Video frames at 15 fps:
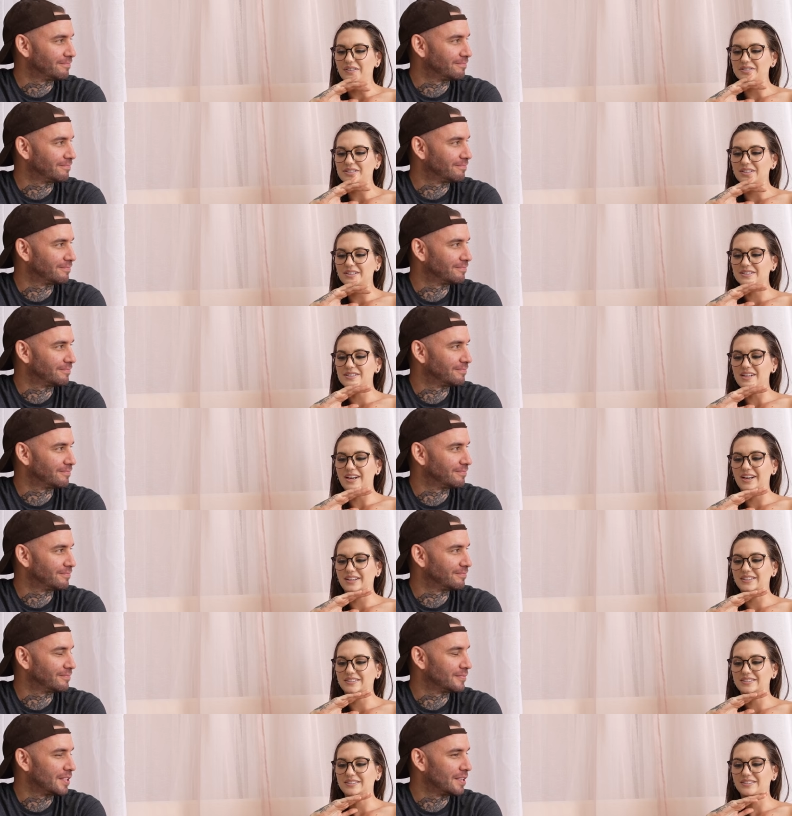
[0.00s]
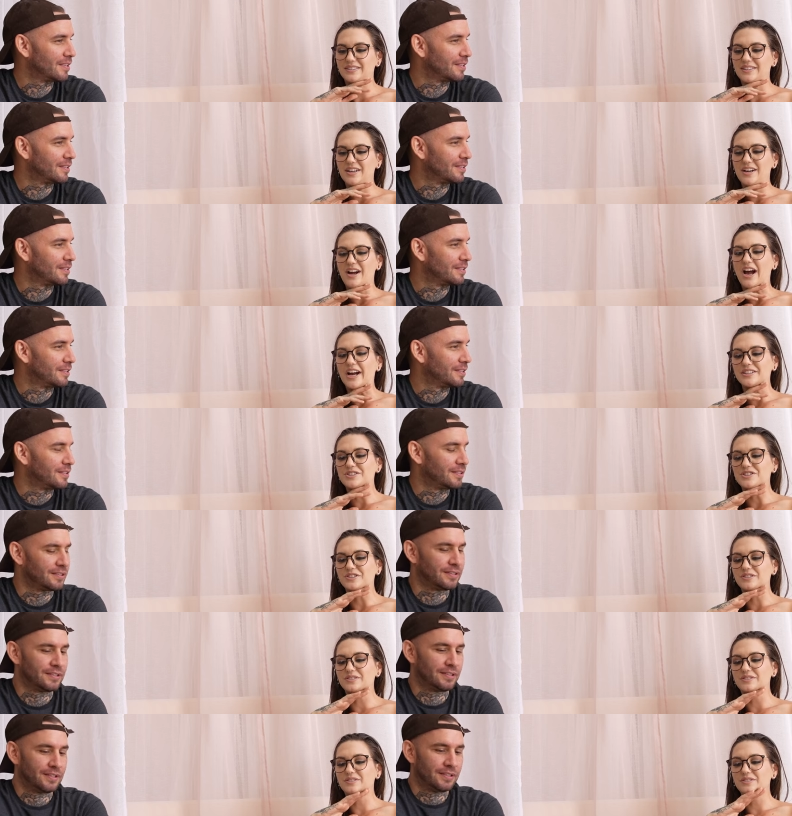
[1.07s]
Speaker 1: I was going to say. I
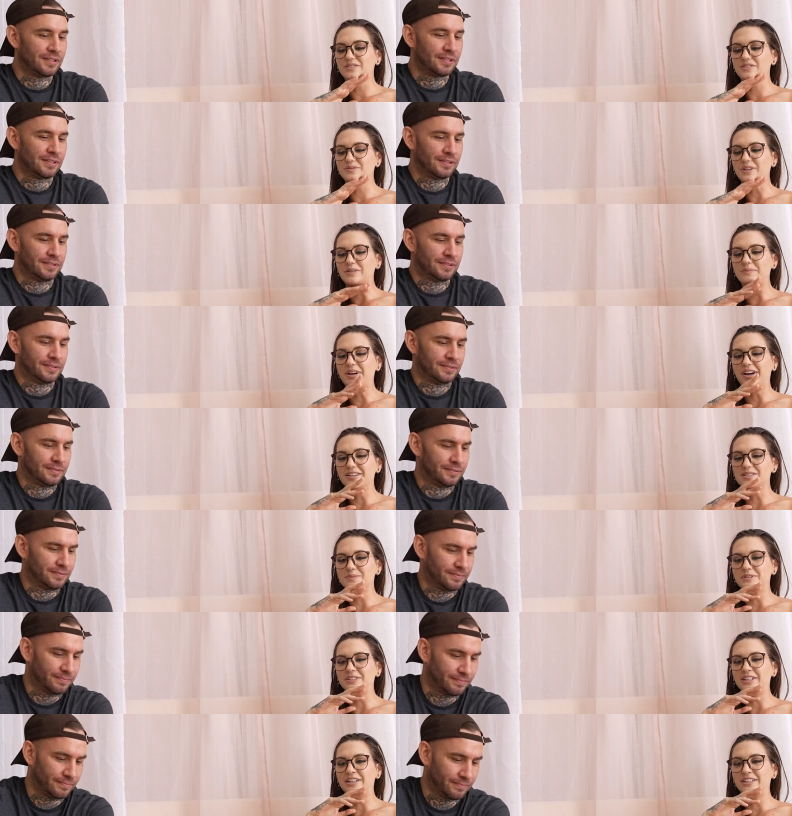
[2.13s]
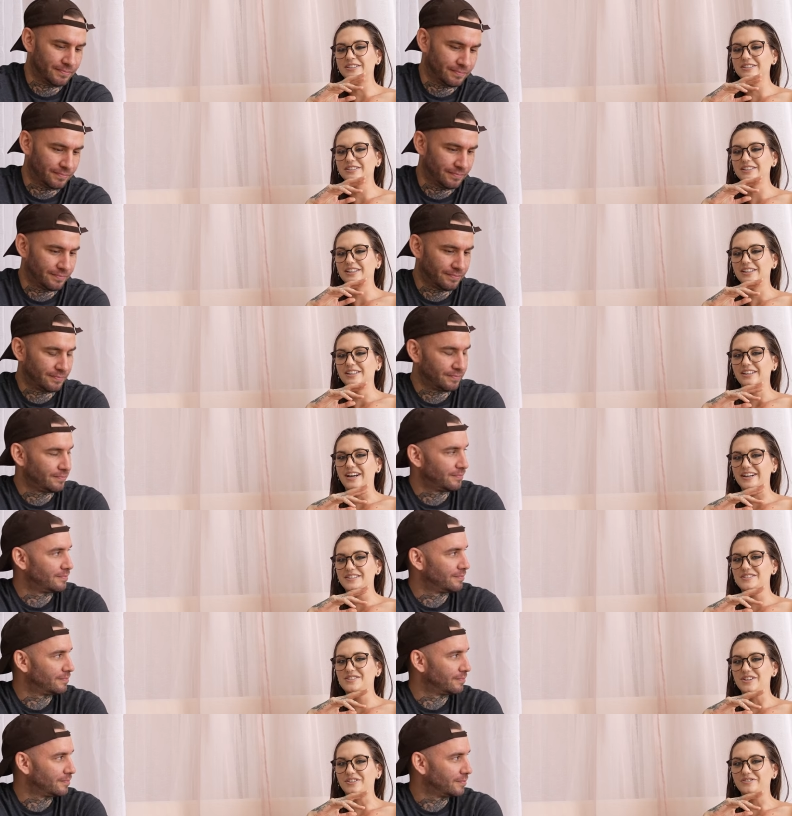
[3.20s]
shoot with my husband now, and
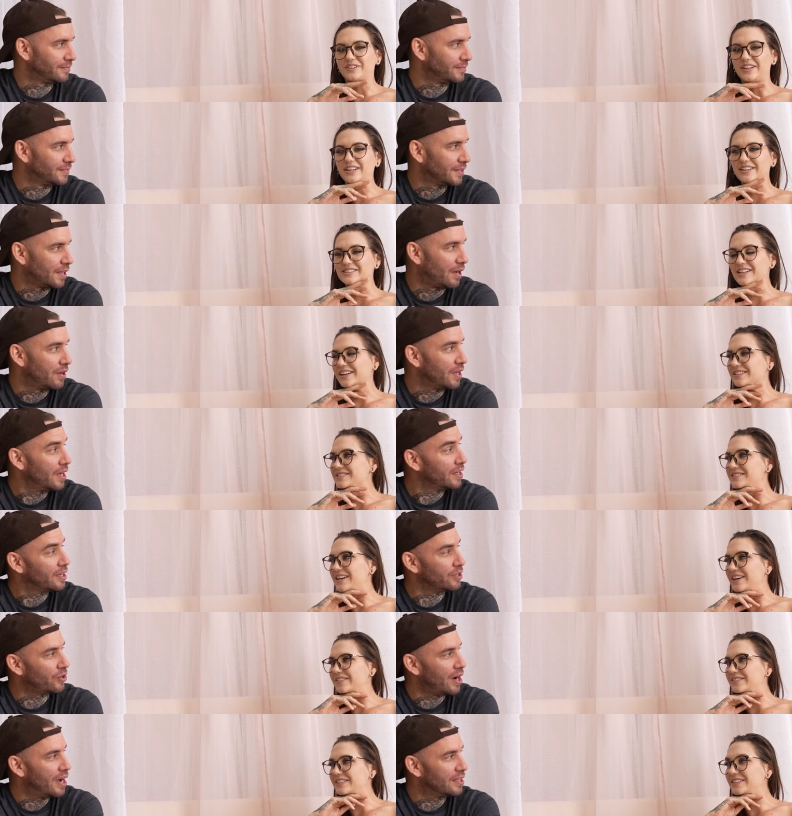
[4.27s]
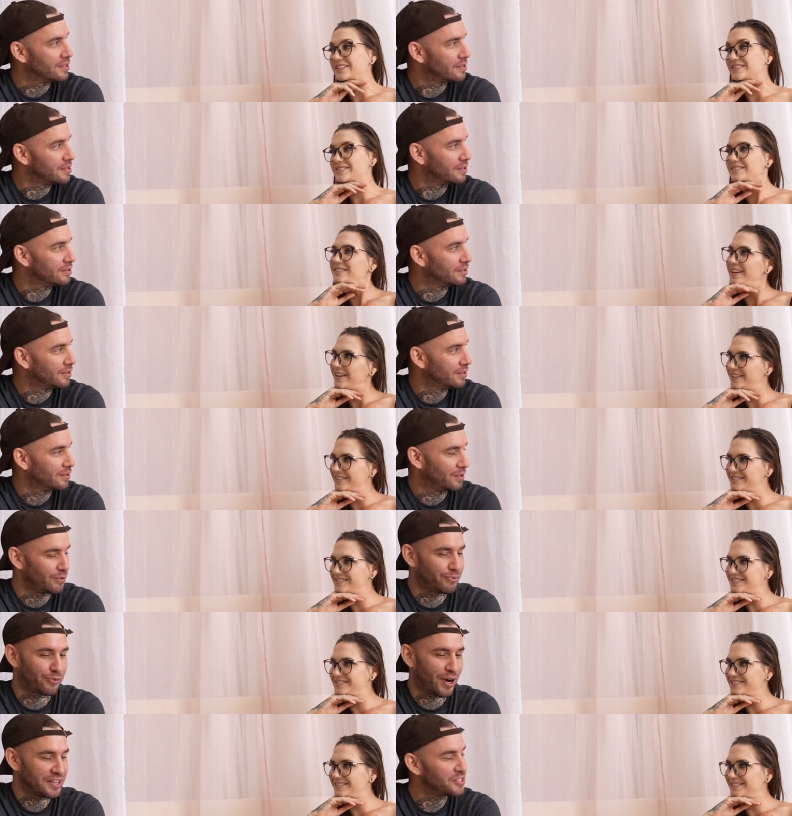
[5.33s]
it's so funny because oh, I yeah, can tell when he's. You're,
Speaker 2: you're,
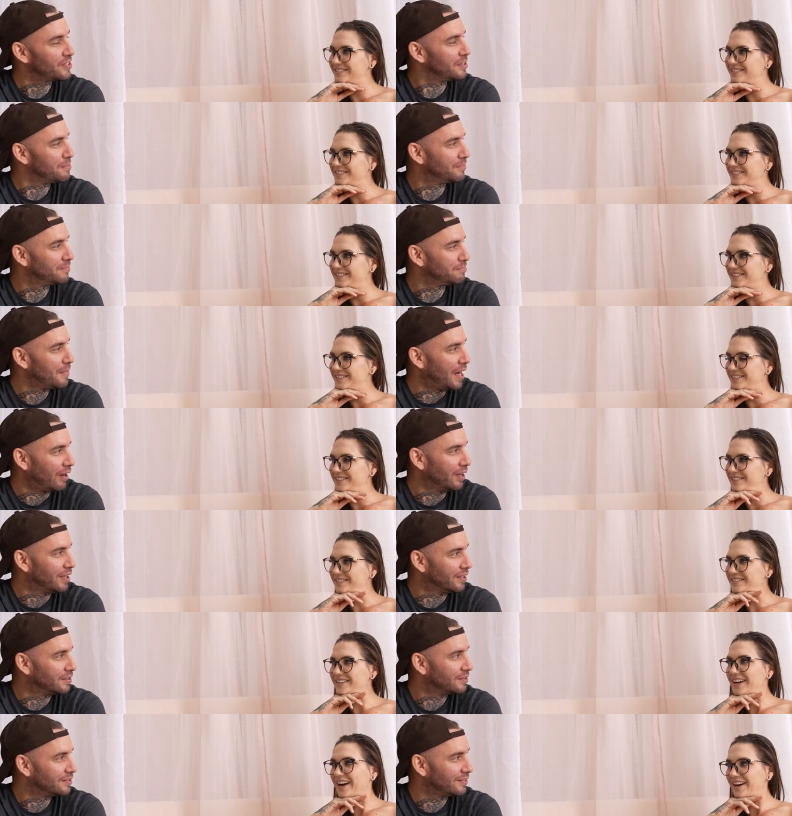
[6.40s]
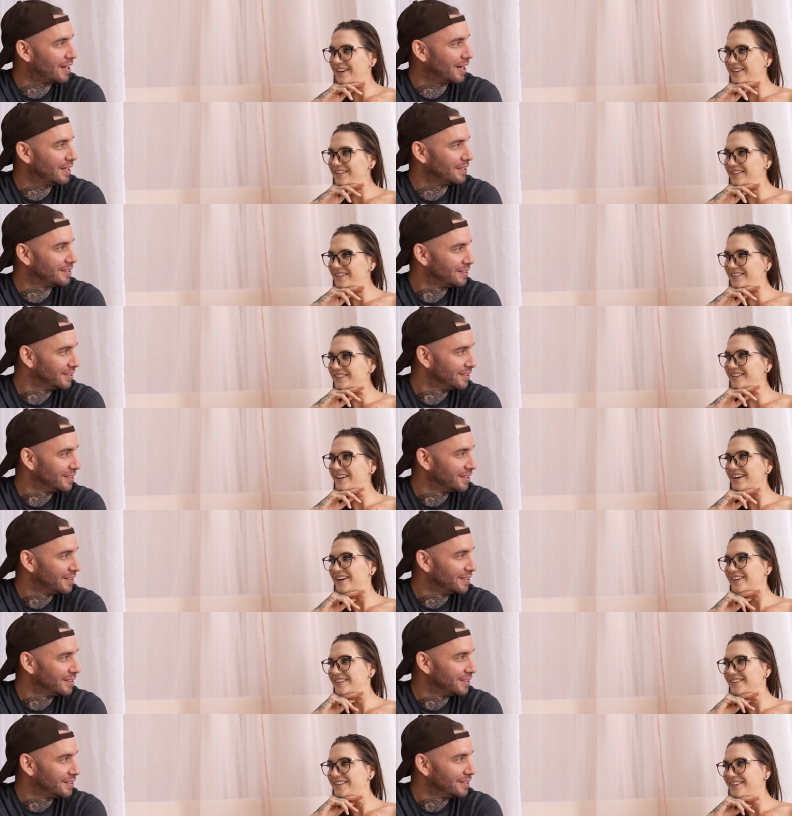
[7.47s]
freshly married. Yeah,
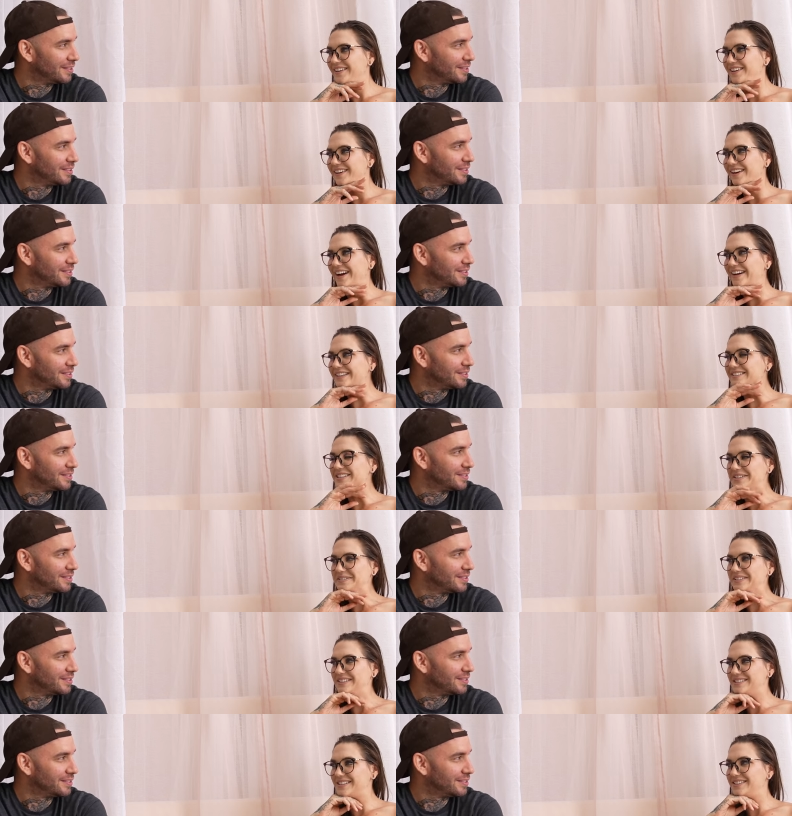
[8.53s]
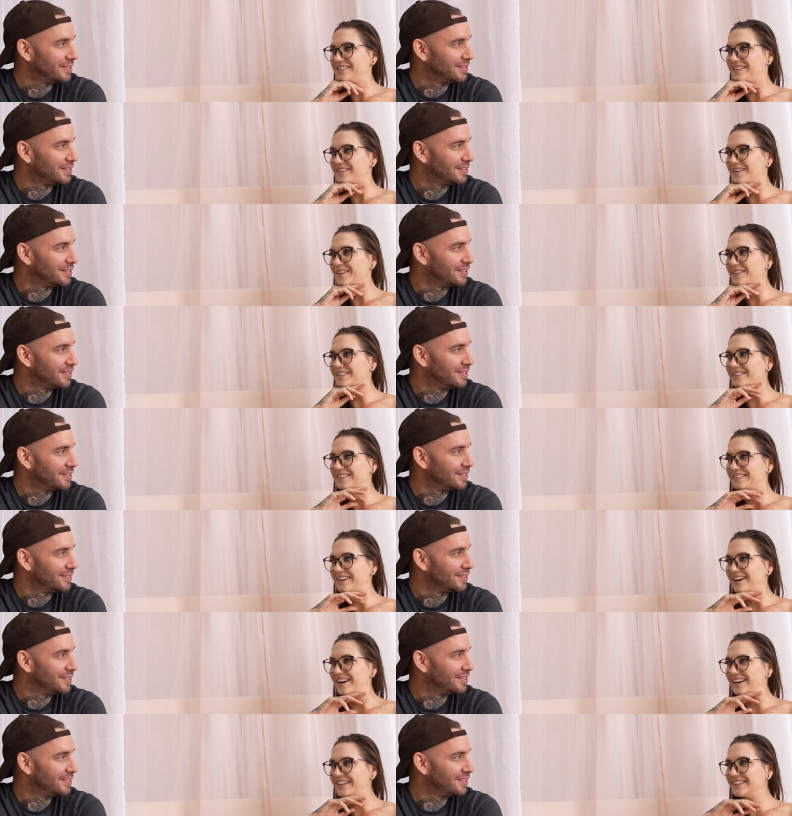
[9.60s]
Speaker 1: yeah. I can tell when he's into the girl or
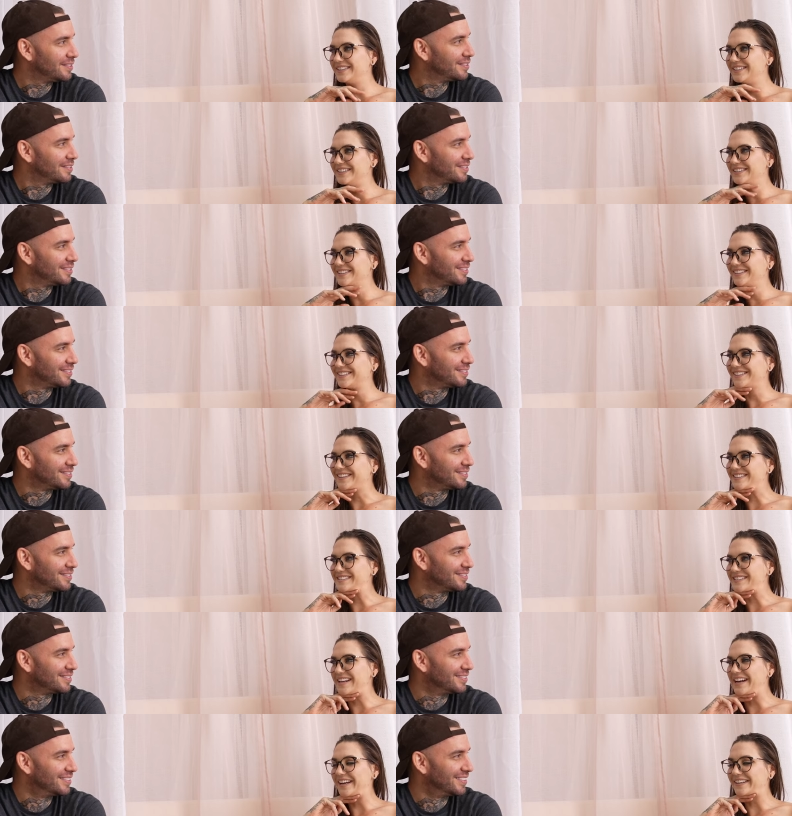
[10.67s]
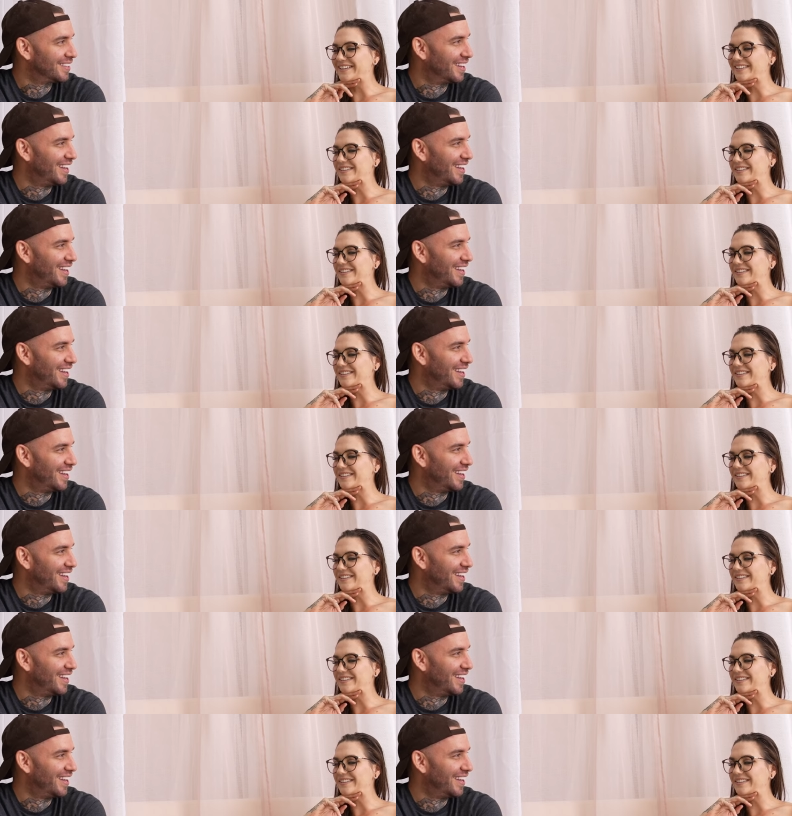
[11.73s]
not. Because, like,